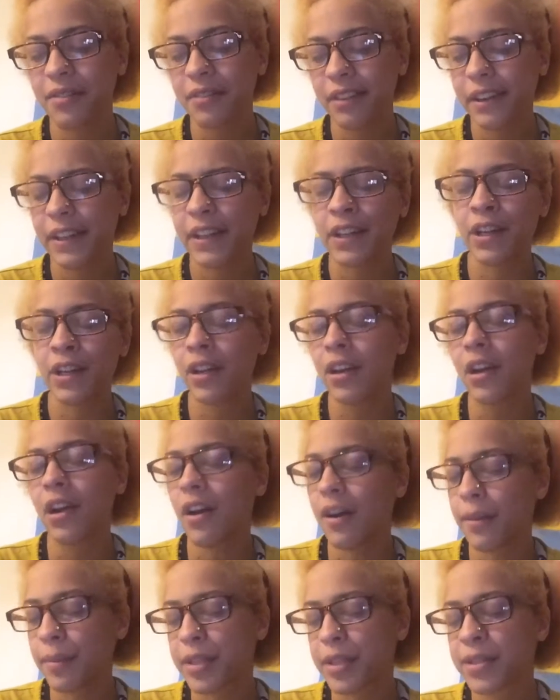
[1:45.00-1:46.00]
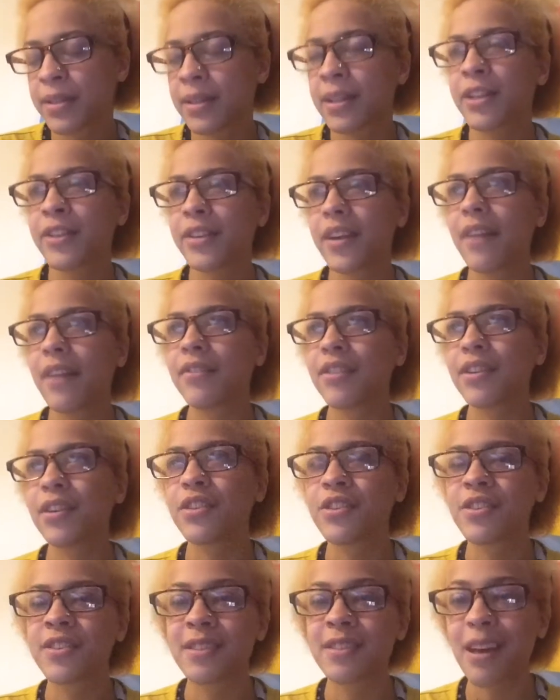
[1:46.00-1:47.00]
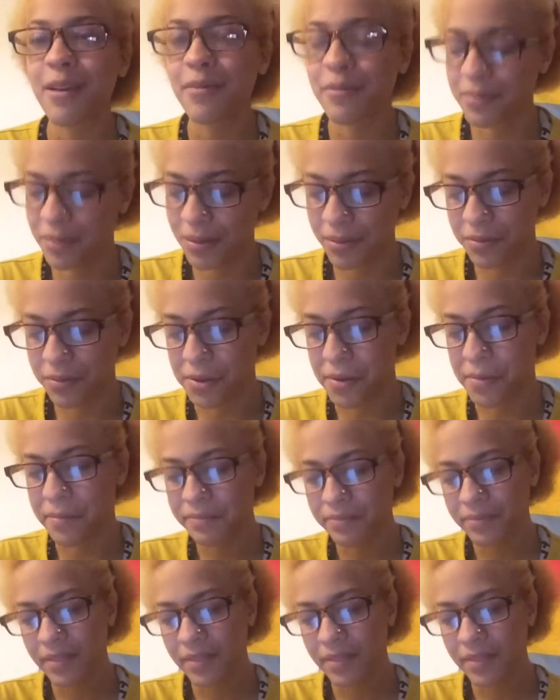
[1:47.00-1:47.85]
very good common search. I've searched that one before.